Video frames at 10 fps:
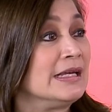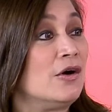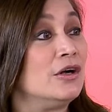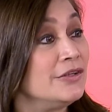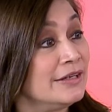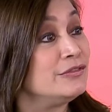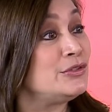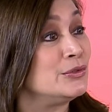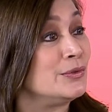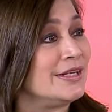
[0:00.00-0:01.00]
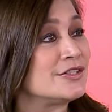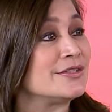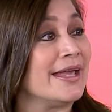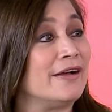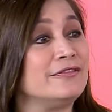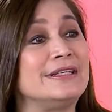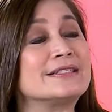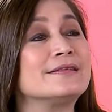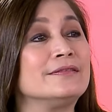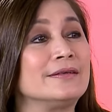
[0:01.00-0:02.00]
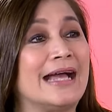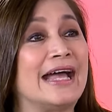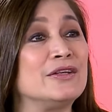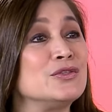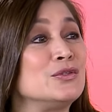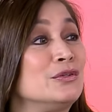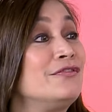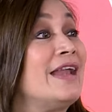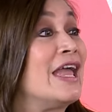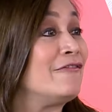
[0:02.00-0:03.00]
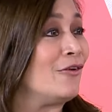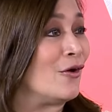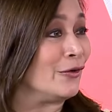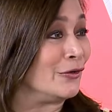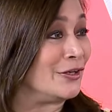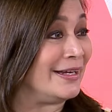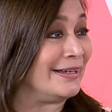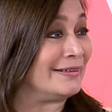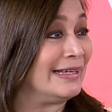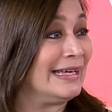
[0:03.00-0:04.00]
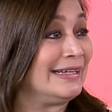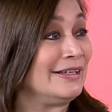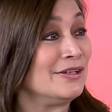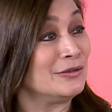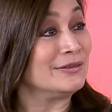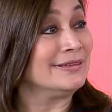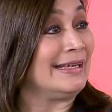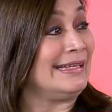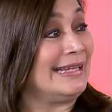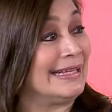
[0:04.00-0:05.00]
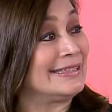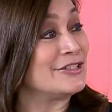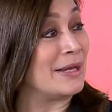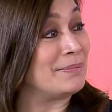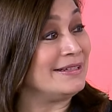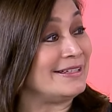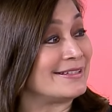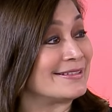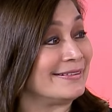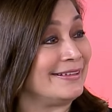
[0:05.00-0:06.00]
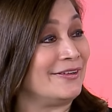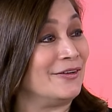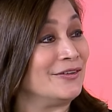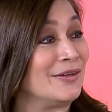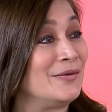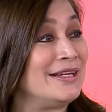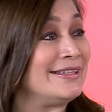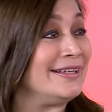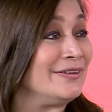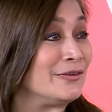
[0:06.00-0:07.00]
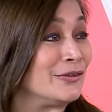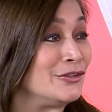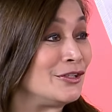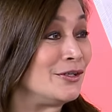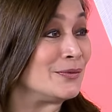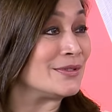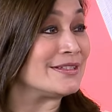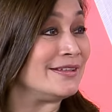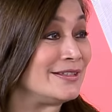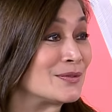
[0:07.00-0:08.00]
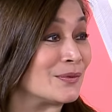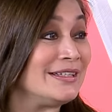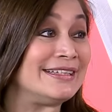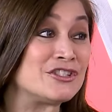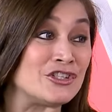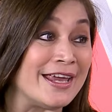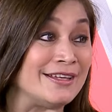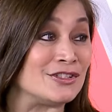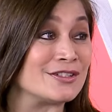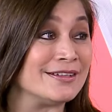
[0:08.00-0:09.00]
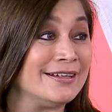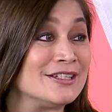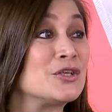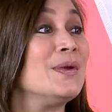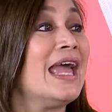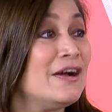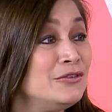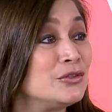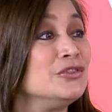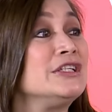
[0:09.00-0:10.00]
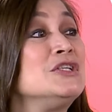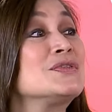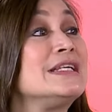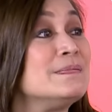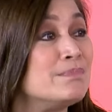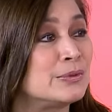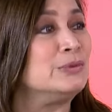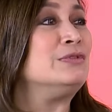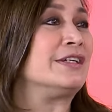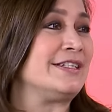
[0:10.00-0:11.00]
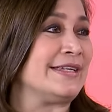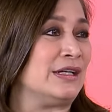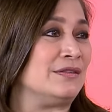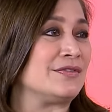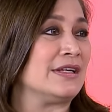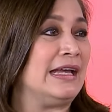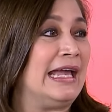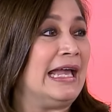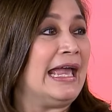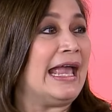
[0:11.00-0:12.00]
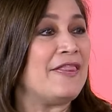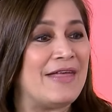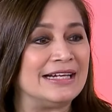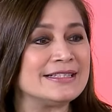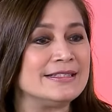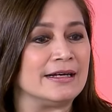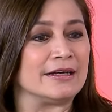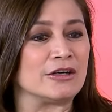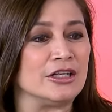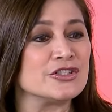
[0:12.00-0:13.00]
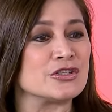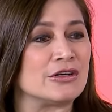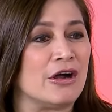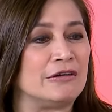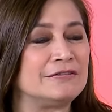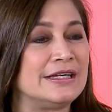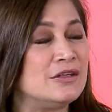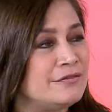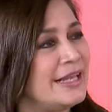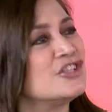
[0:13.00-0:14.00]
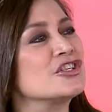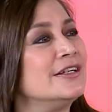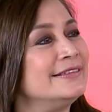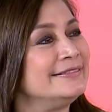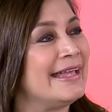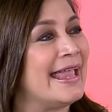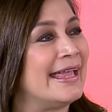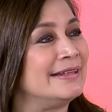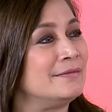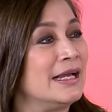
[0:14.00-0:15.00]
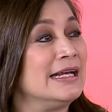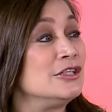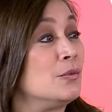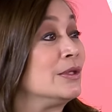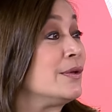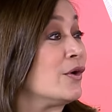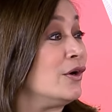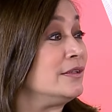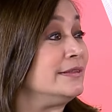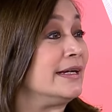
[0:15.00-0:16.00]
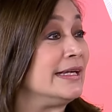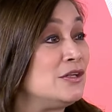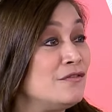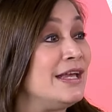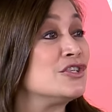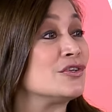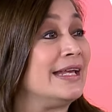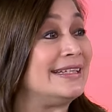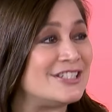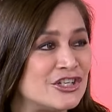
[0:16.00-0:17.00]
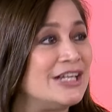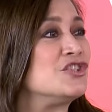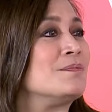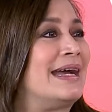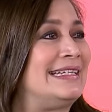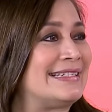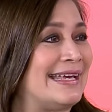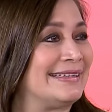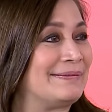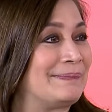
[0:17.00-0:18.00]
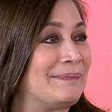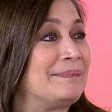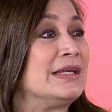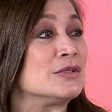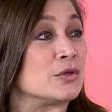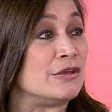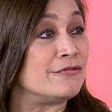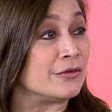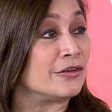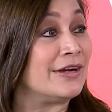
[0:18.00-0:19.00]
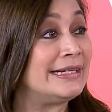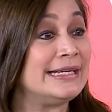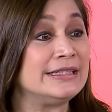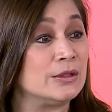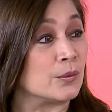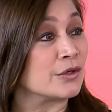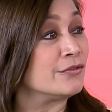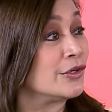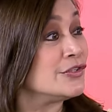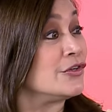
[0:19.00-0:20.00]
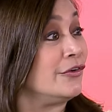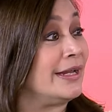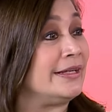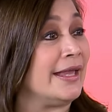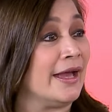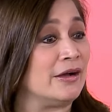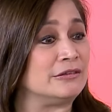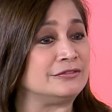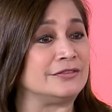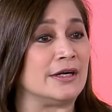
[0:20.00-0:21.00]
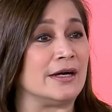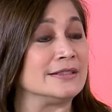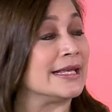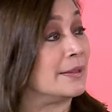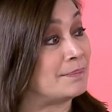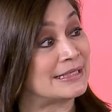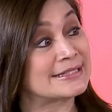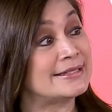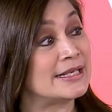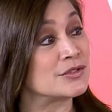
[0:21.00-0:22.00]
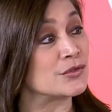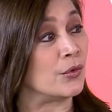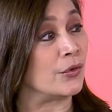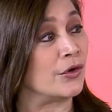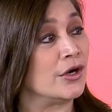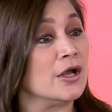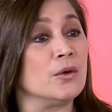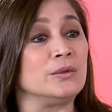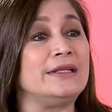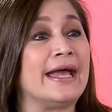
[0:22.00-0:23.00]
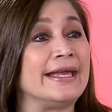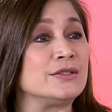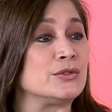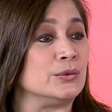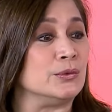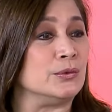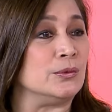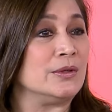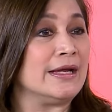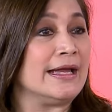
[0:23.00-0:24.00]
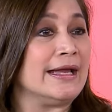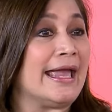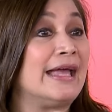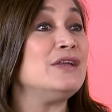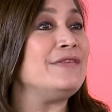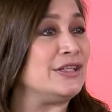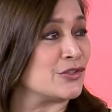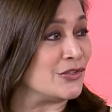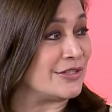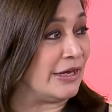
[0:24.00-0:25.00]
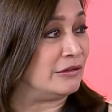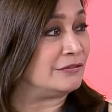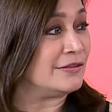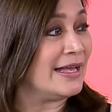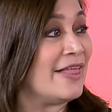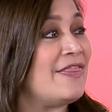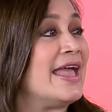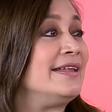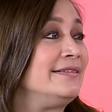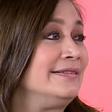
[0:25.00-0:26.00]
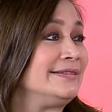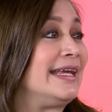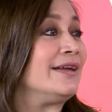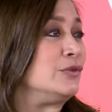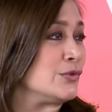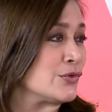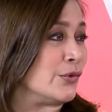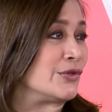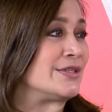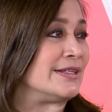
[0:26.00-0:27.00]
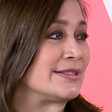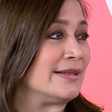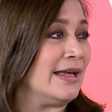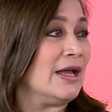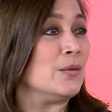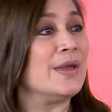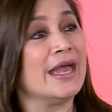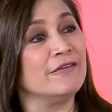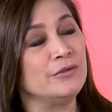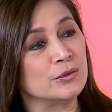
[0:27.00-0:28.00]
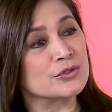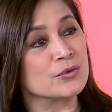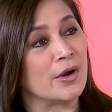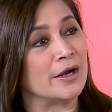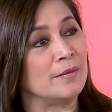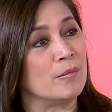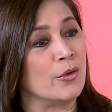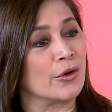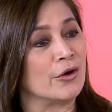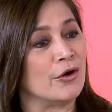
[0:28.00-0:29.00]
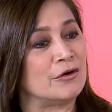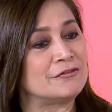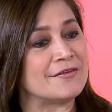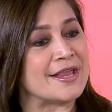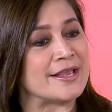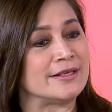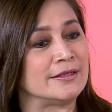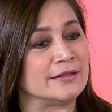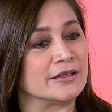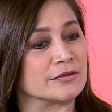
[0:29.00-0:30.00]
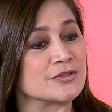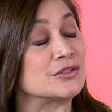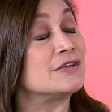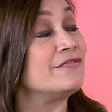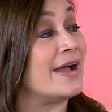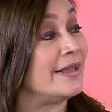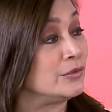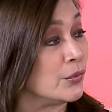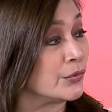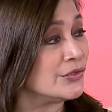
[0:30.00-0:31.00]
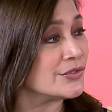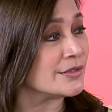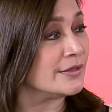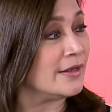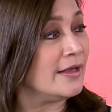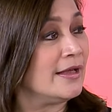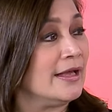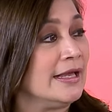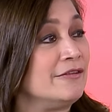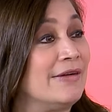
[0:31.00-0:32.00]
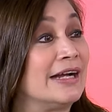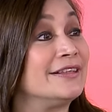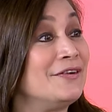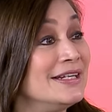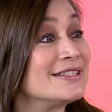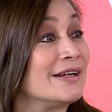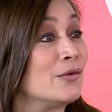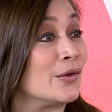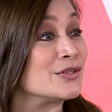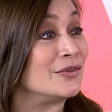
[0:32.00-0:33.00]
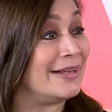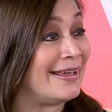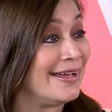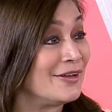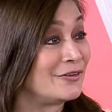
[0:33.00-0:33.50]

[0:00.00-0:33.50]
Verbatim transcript: All you have to do is have this attitude of lifelong learning. You know, like the Japanese, you know, the only thing continuous in this world is change. Mm-hmm. So we have to continuously improve ourselves. And that's the culture of innovation and what we call the innovation and change mindset. Mm-hmm. So if you're already in the workforce, you already have, say, a business or would like to elevate yourself, mm-hmm. then take those courses. We have those who are more of a certified course. Mm-hmm. In fact, there is a course on AI